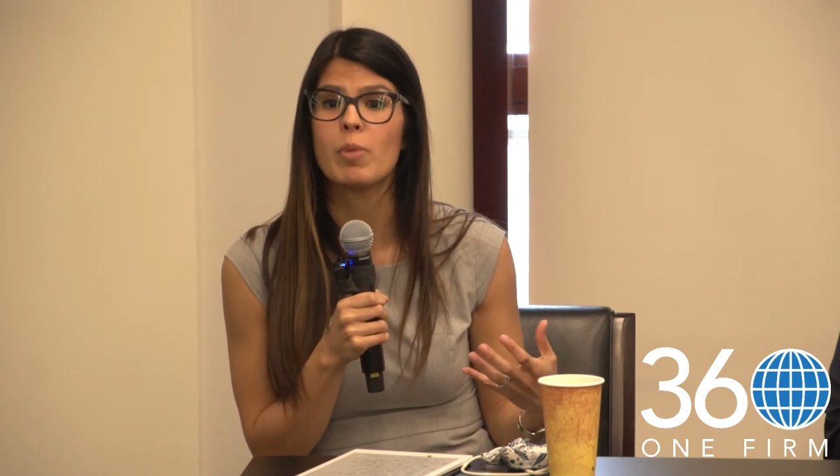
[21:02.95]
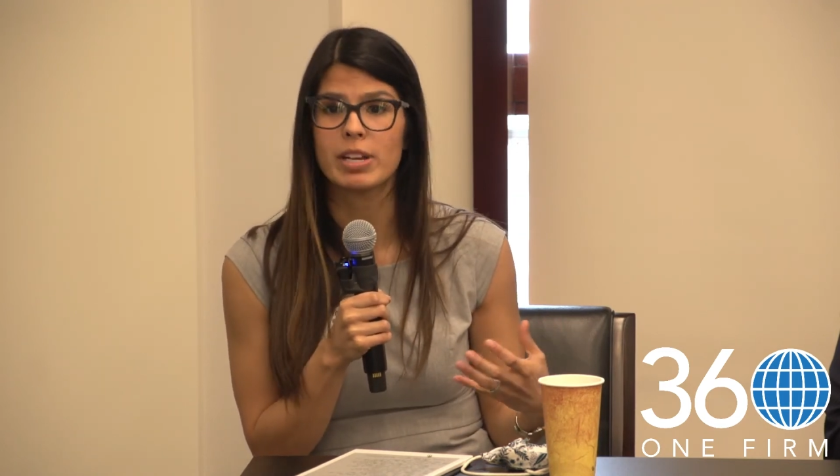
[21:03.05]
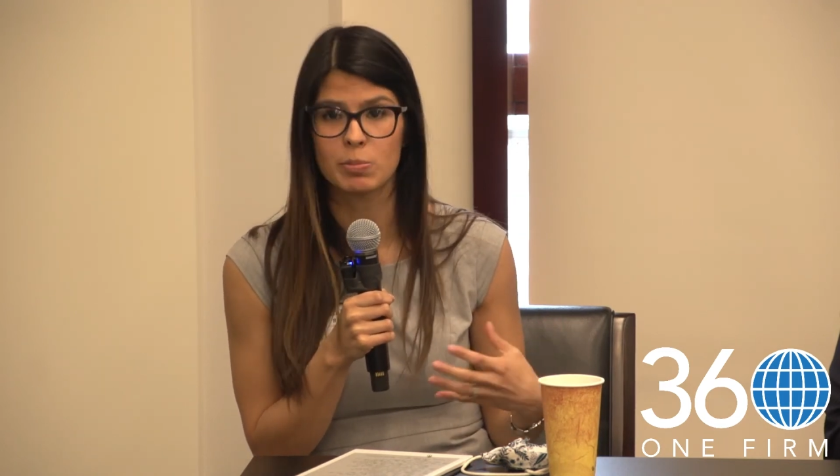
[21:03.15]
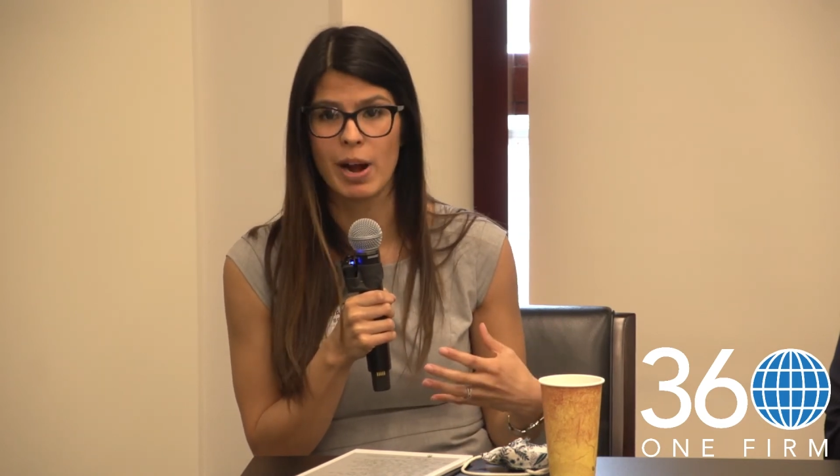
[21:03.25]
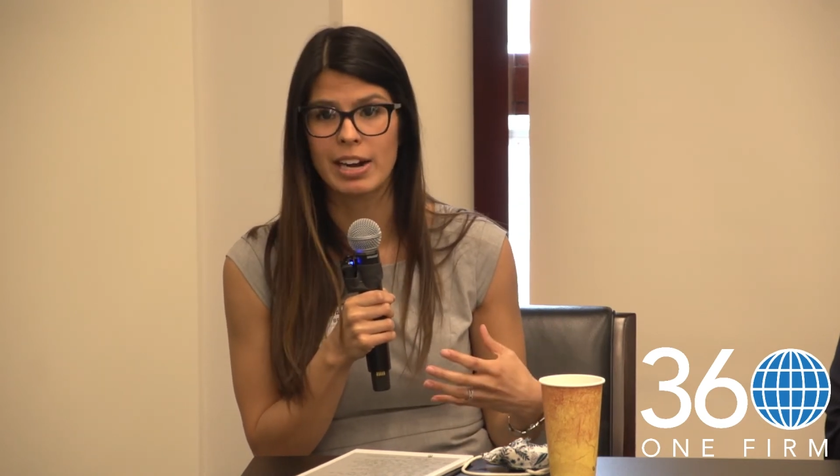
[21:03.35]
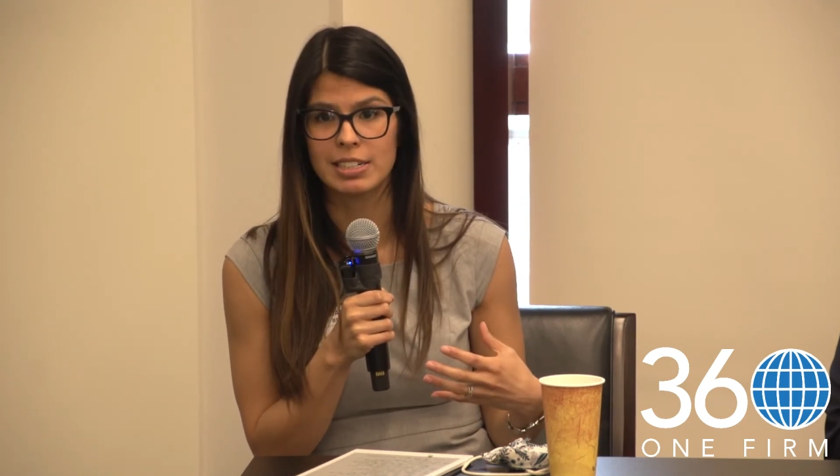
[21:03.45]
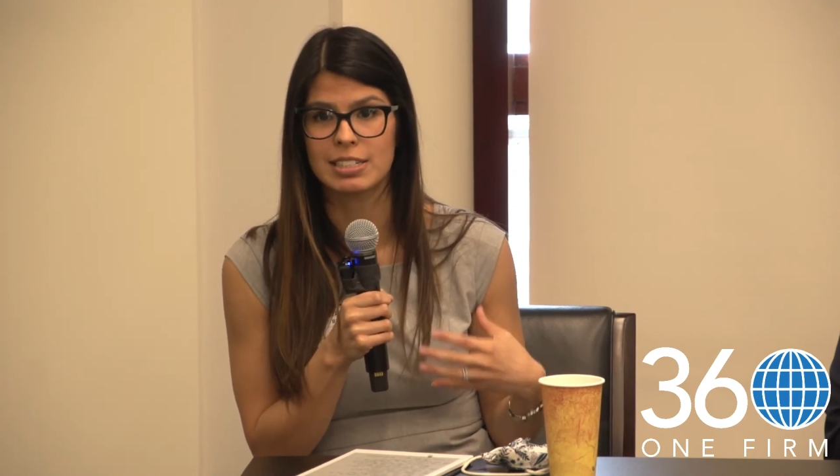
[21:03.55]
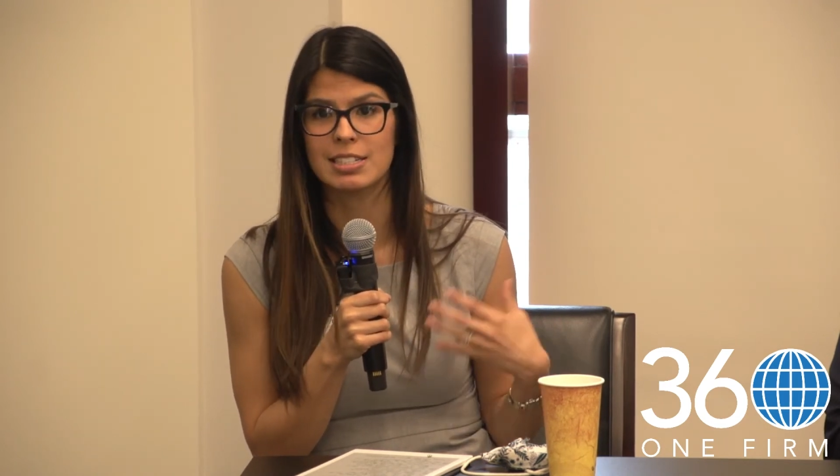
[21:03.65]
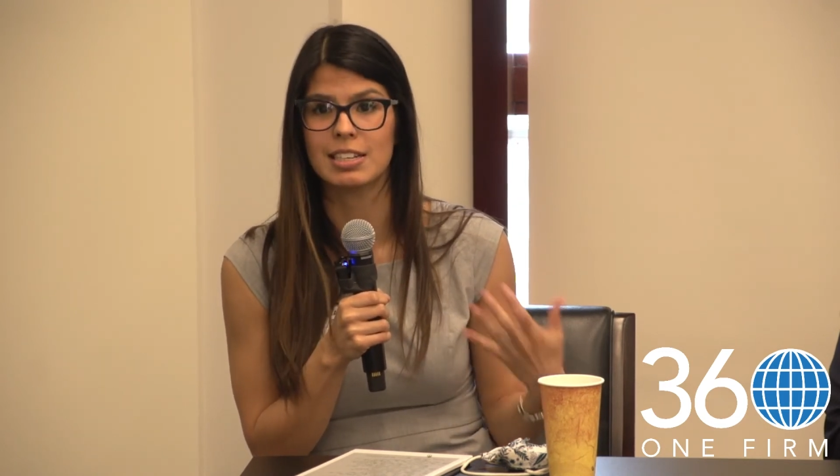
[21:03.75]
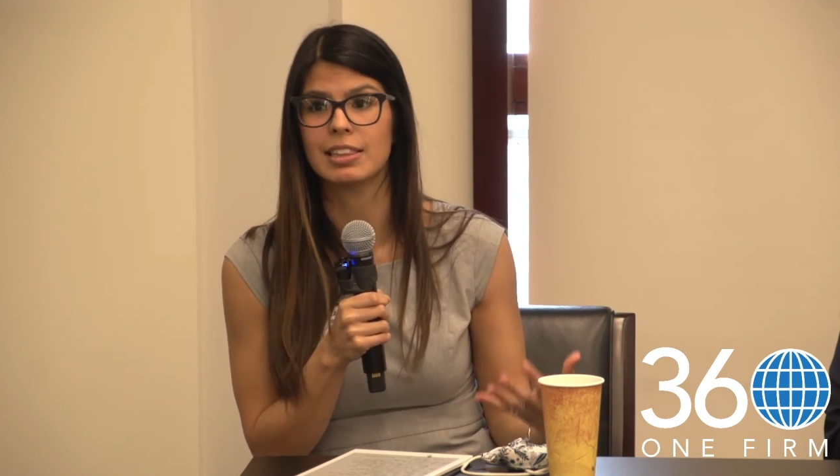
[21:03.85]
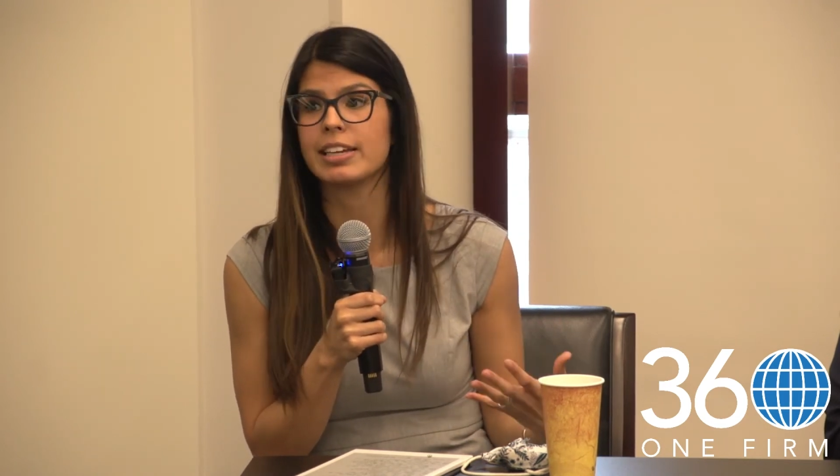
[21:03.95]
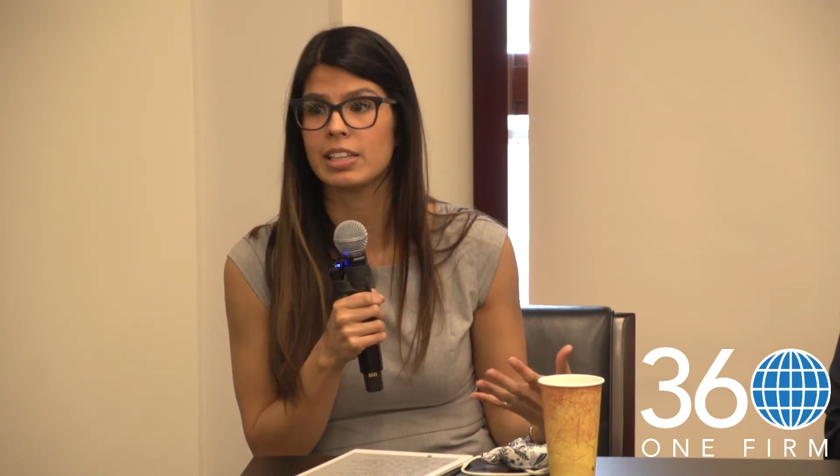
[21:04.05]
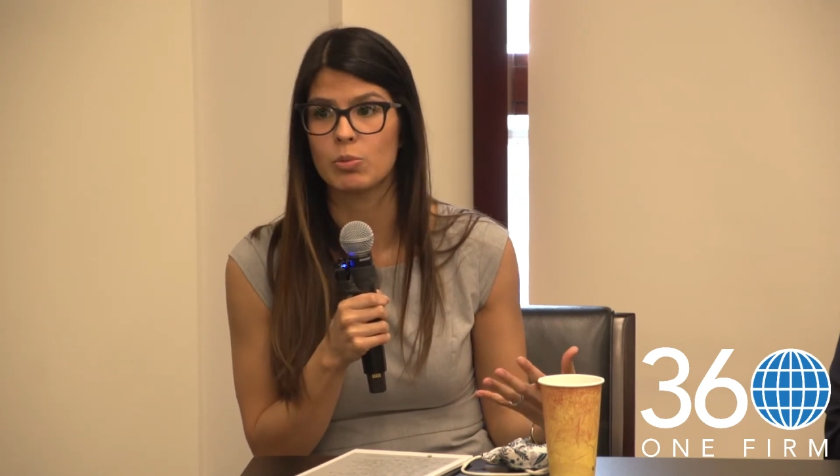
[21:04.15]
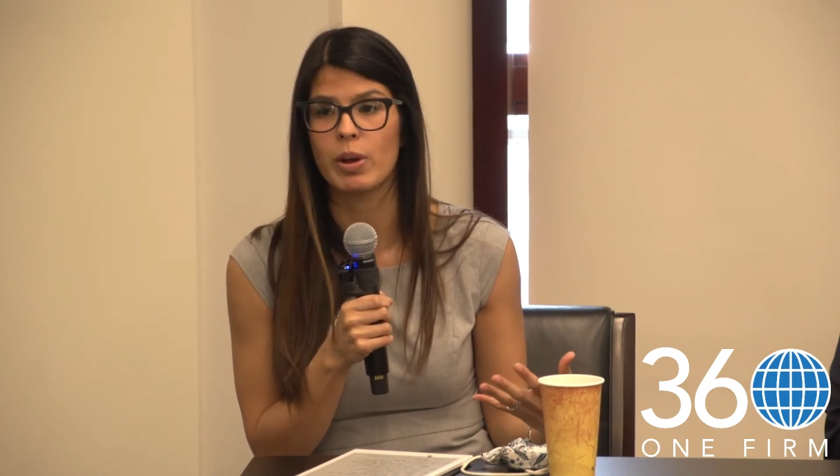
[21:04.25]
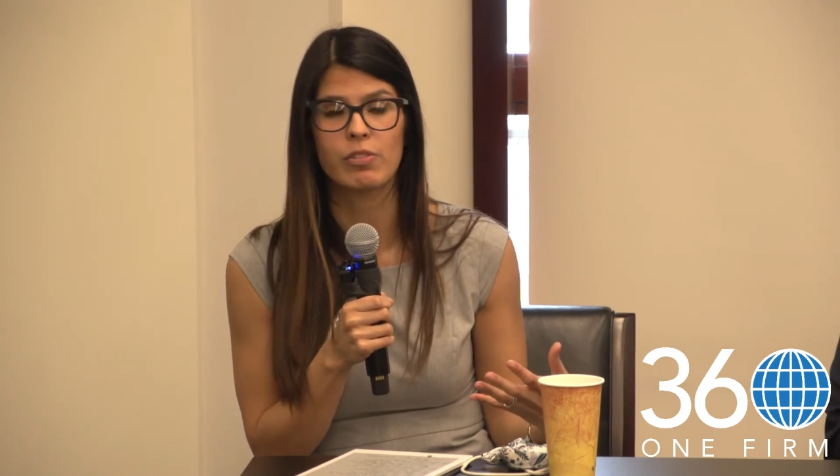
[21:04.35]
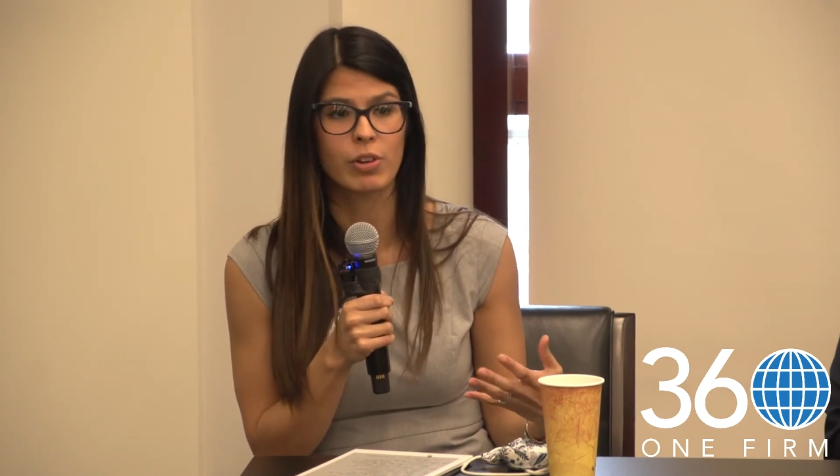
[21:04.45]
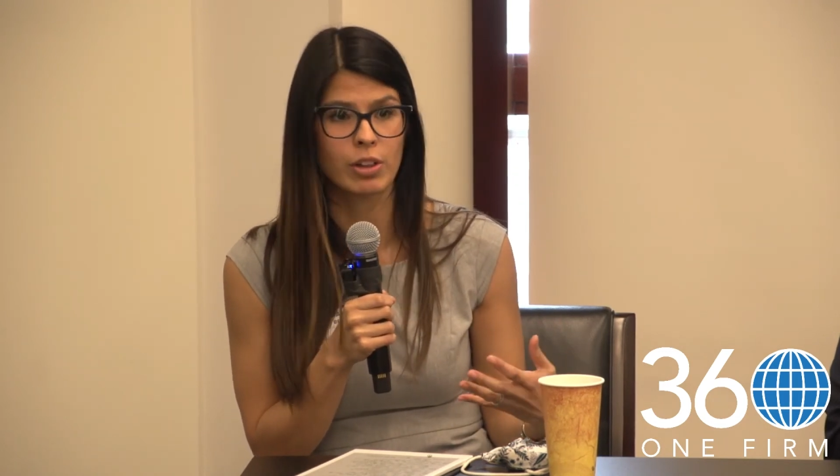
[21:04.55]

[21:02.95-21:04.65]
best practices and lead the way for